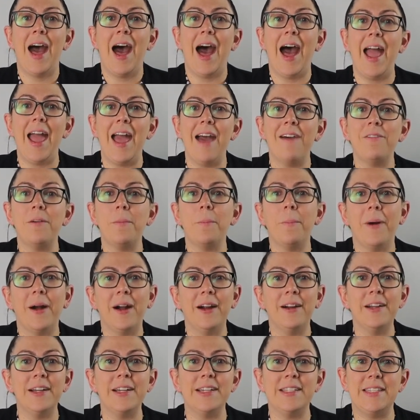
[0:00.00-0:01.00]
I have a
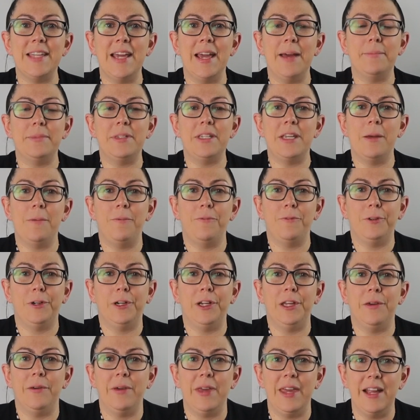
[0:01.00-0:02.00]
bar exam tip for
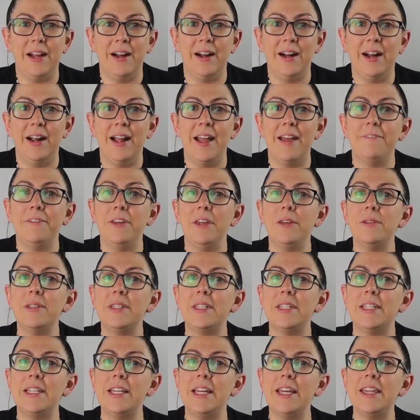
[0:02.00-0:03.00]
you here. If you
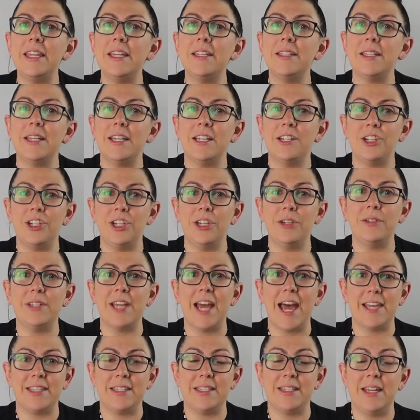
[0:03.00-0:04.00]
see this issue
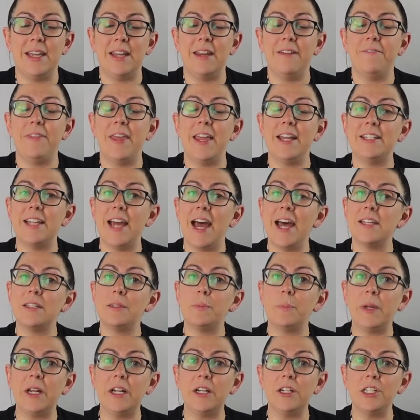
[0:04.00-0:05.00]
tested, if they
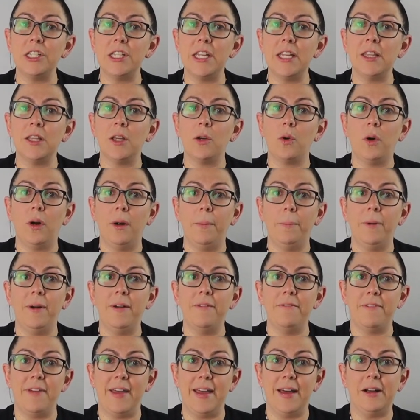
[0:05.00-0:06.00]
test piercing the
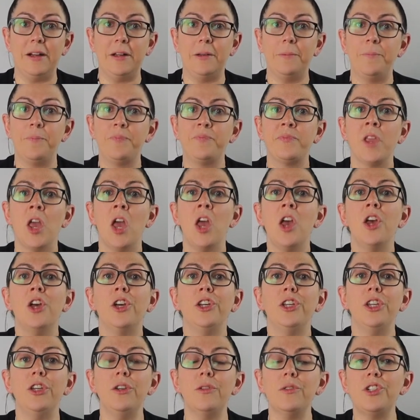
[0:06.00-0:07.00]
corporate veil,
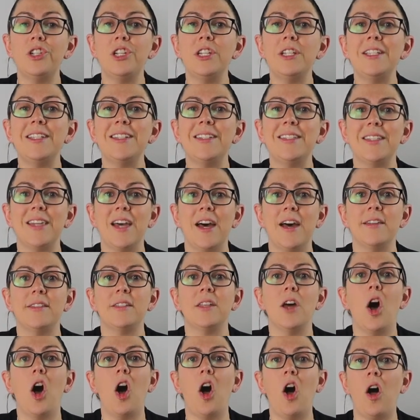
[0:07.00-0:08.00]
you should
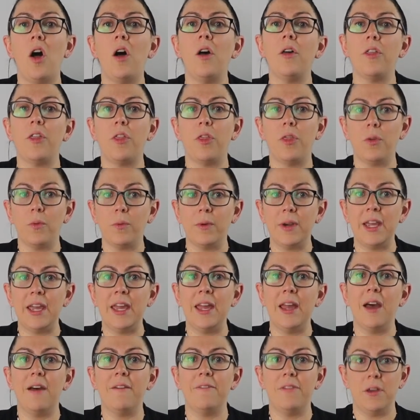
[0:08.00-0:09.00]
discuss all
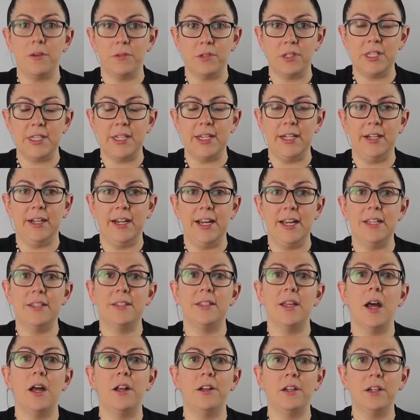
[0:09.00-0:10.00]
three of those
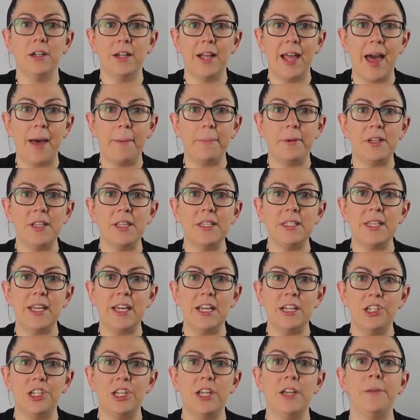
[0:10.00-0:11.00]
theories
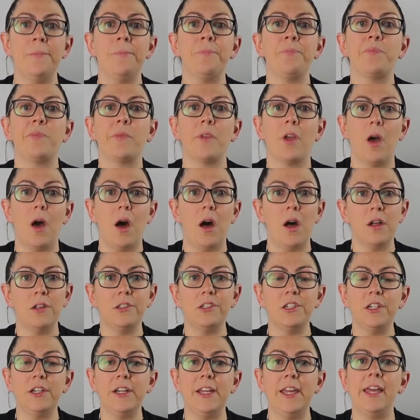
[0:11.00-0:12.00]
undercapitalization,
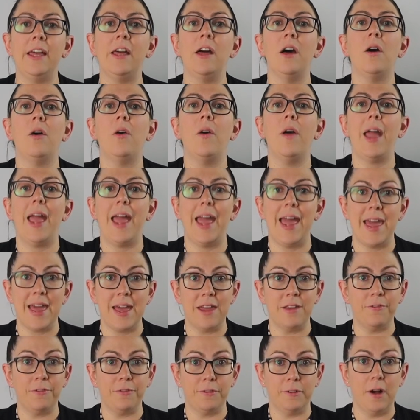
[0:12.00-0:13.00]
alter ego,
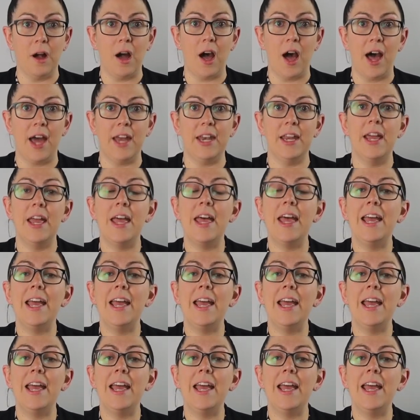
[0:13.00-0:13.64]
and fraud,